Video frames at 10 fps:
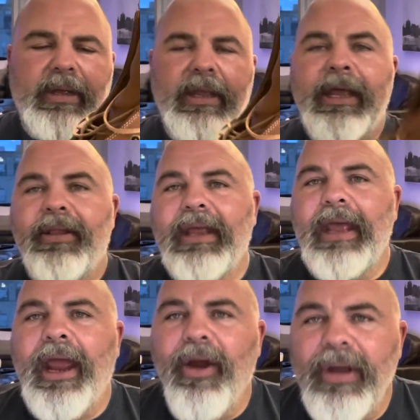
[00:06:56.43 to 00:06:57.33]
in the
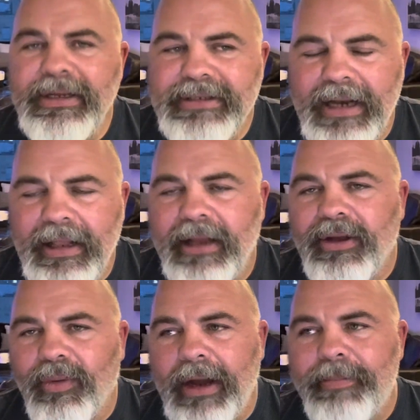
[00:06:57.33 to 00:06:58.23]
areas that I like to
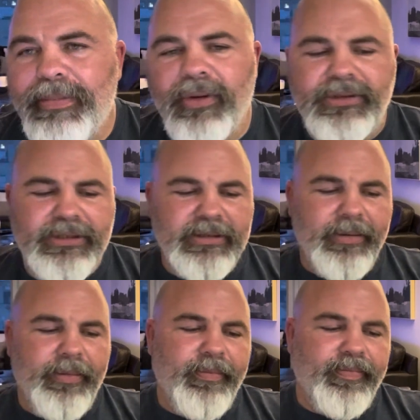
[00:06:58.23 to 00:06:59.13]
rate boots.
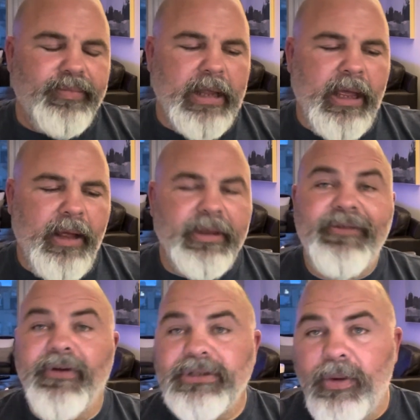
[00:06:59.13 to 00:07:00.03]
Let's
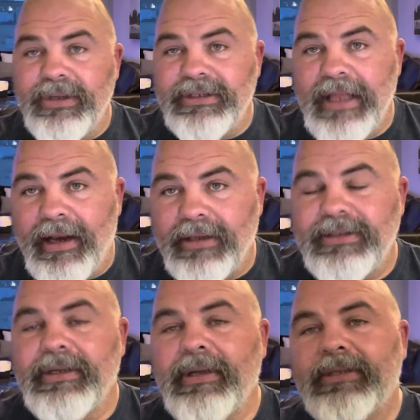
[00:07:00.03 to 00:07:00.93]
first go with
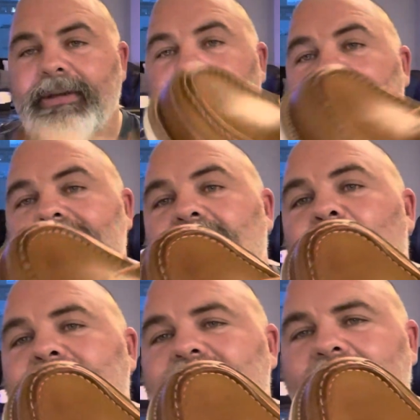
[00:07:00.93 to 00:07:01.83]
aesthetics. It's a mock toe,
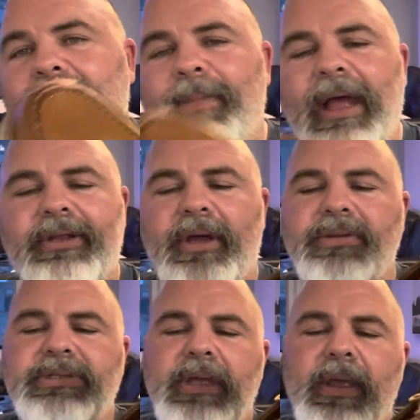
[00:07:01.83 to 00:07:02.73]
which I like mock
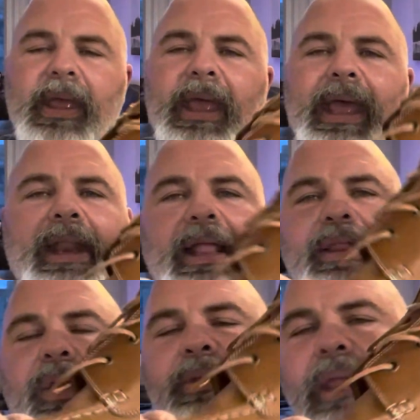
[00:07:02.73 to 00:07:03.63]
toes. And
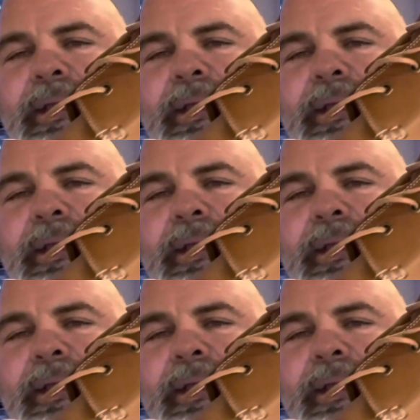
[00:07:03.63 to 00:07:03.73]
I